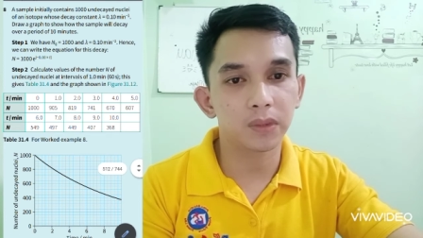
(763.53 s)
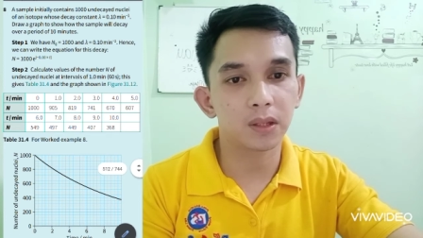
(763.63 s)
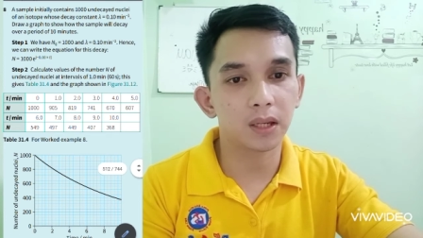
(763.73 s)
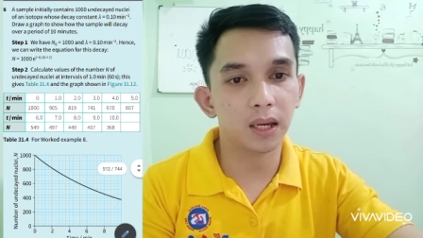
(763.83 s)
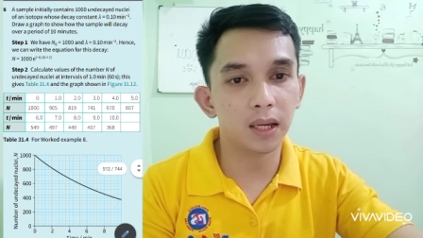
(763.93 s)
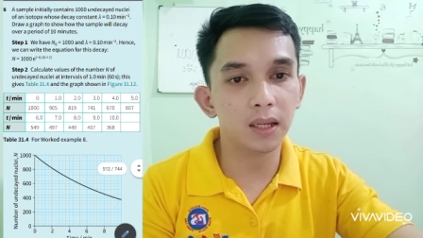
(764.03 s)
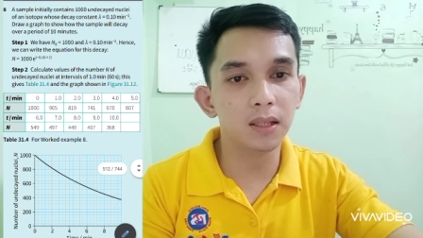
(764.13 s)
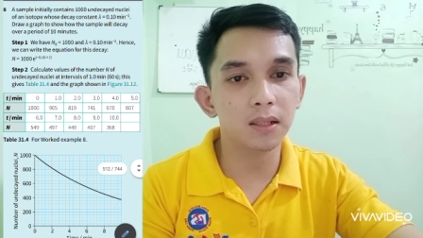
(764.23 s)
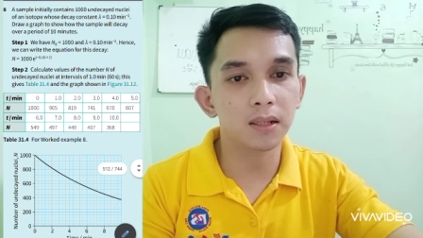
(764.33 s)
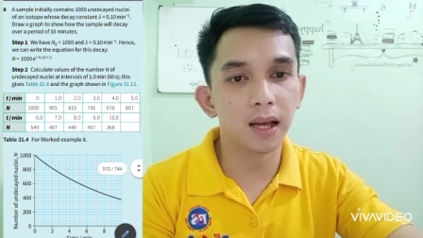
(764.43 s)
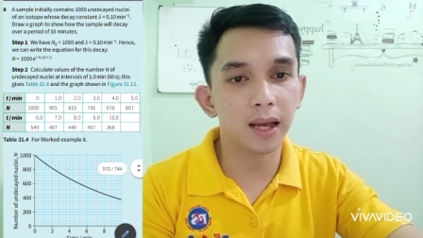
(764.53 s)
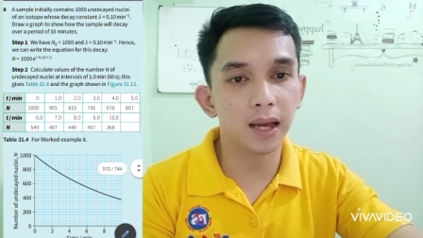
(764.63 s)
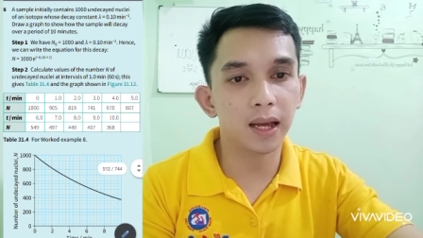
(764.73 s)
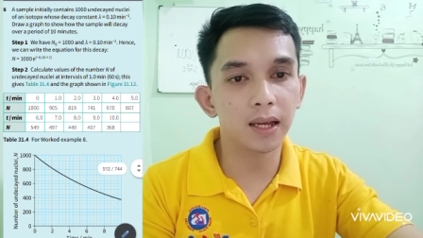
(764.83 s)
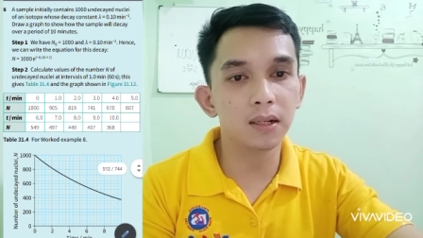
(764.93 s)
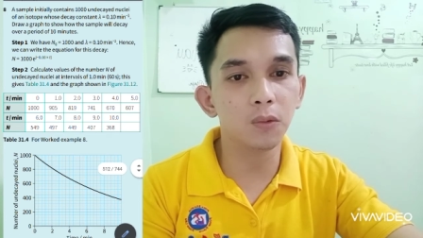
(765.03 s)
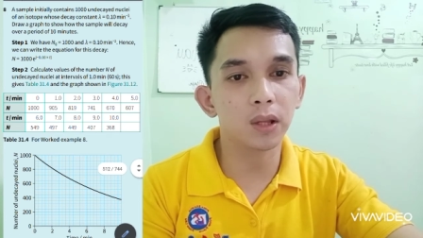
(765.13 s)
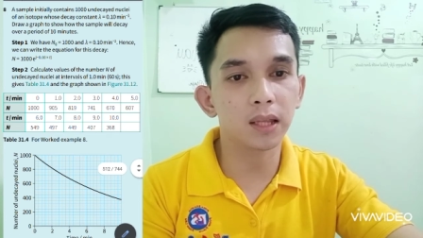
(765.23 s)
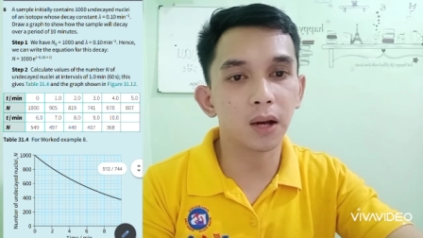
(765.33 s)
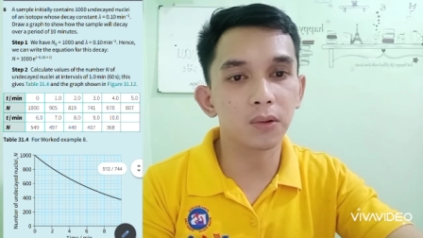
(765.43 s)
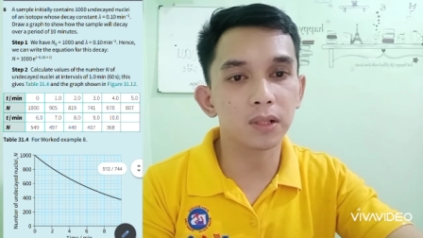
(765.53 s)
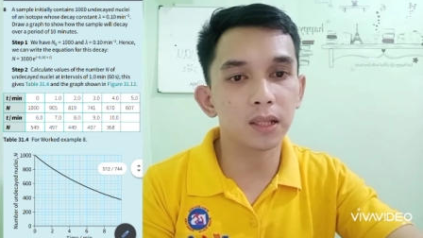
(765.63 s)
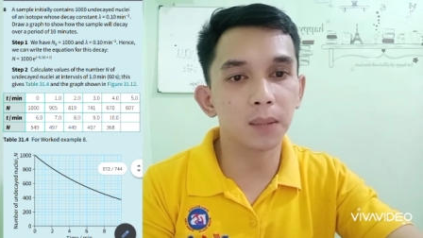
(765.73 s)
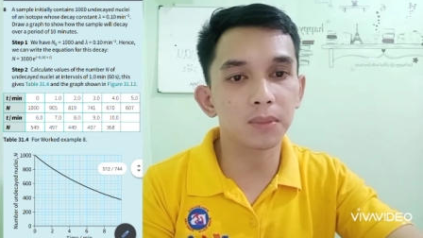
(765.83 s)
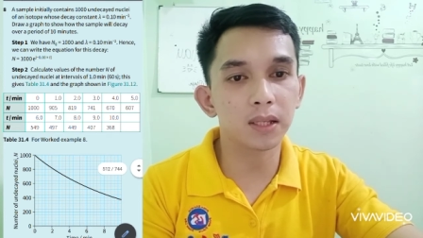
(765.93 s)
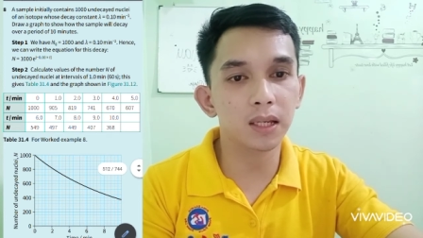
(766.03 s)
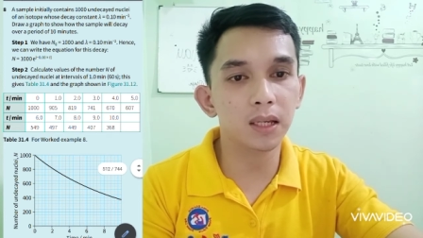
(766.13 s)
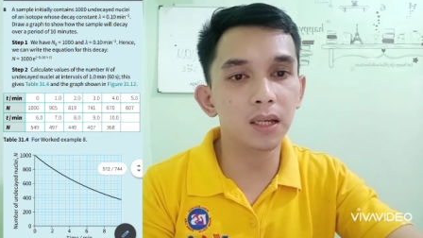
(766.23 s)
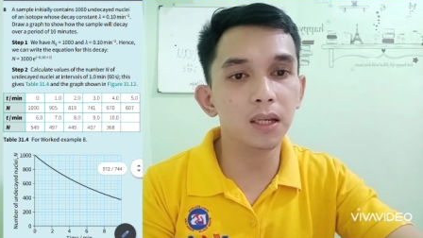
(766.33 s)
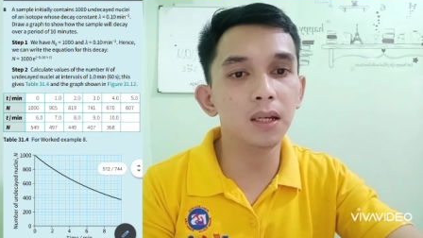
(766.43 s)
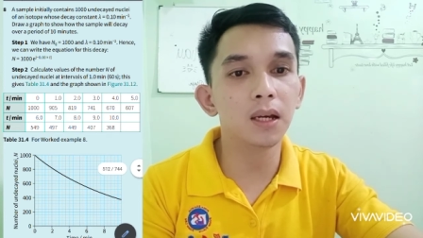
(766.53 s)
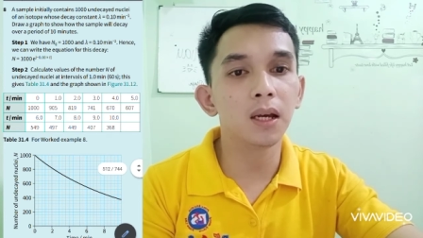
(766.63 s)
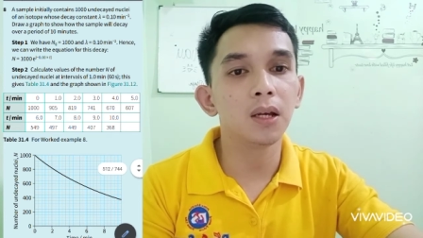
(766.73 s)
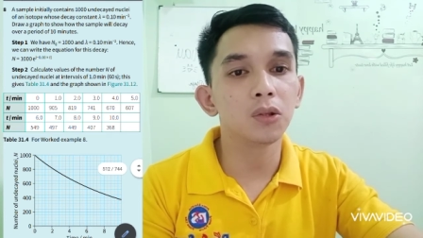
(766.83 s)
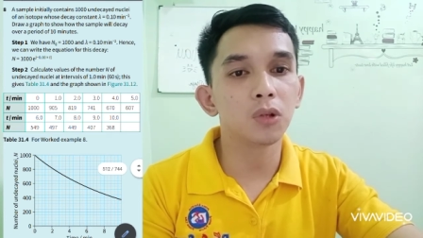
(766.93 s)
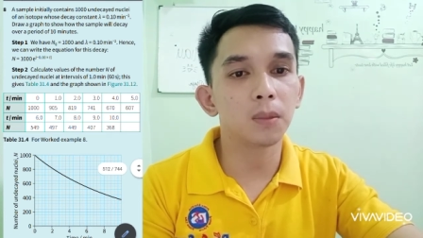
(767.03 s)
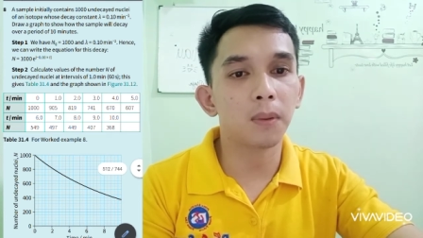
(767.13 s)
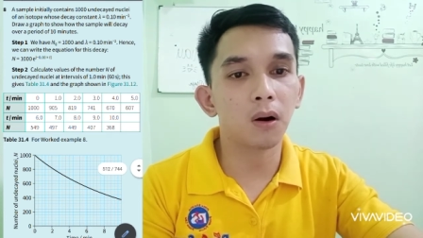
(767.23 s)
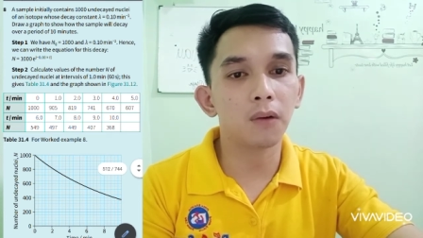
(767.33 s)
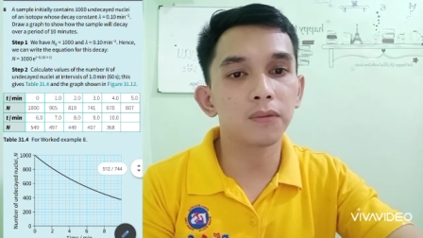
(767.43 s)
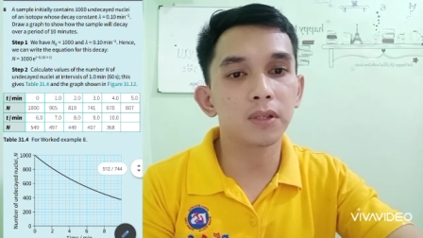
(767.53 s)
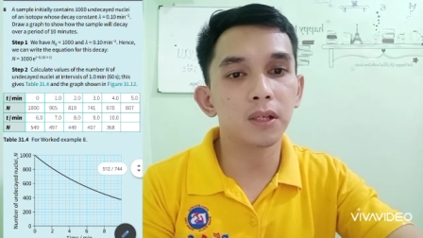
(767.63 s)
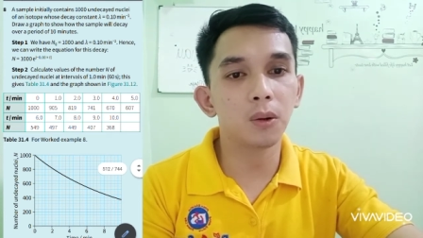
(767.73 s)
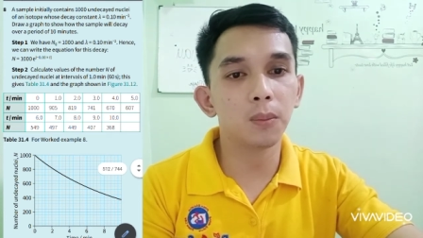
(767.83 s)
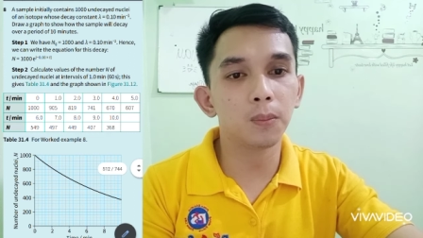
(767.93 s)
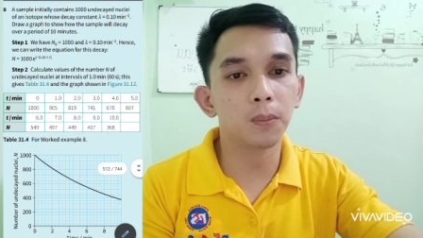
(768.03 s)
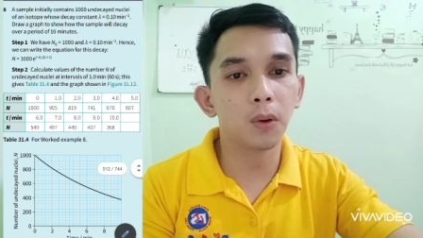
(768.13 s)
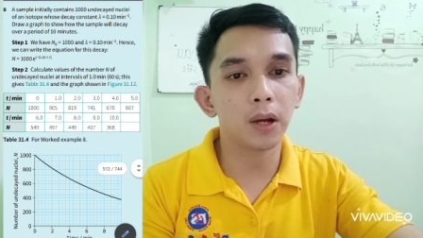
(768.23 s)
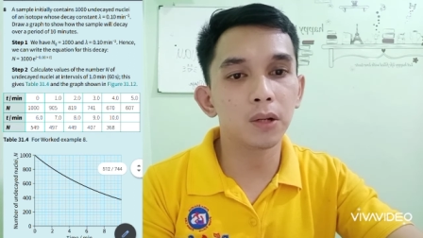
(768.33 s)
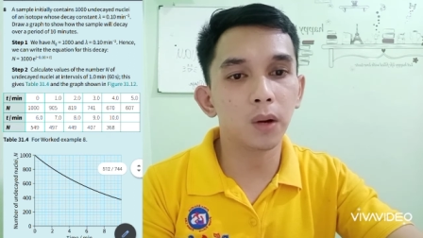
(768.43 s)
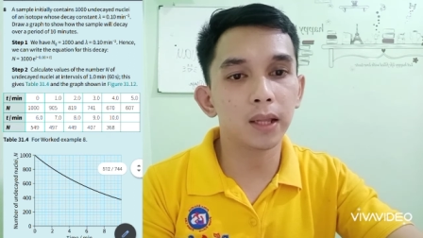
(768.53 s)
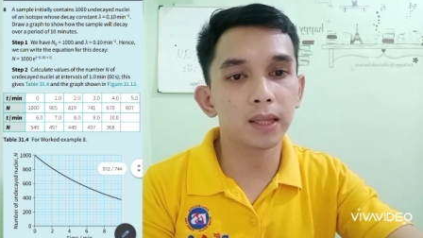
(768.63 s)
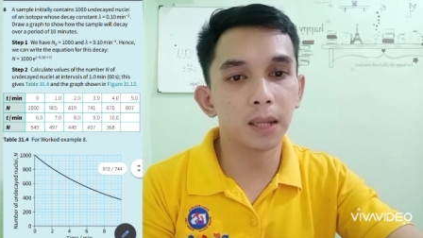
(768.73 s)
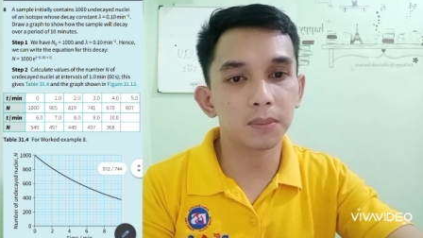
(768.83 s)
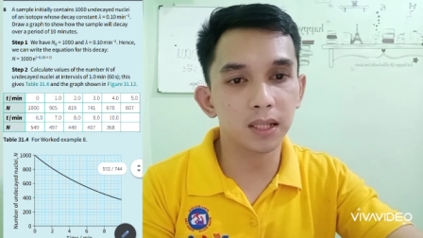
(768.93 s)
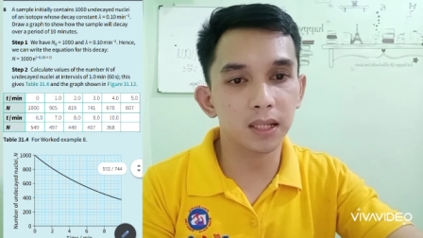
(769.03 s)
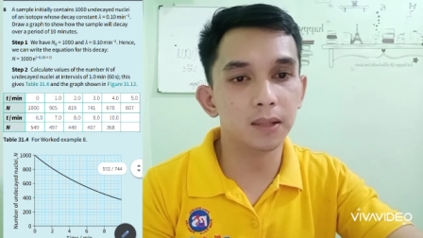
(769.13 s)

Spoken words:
Okay, the N 1000 times E to the power of 0.1 times T.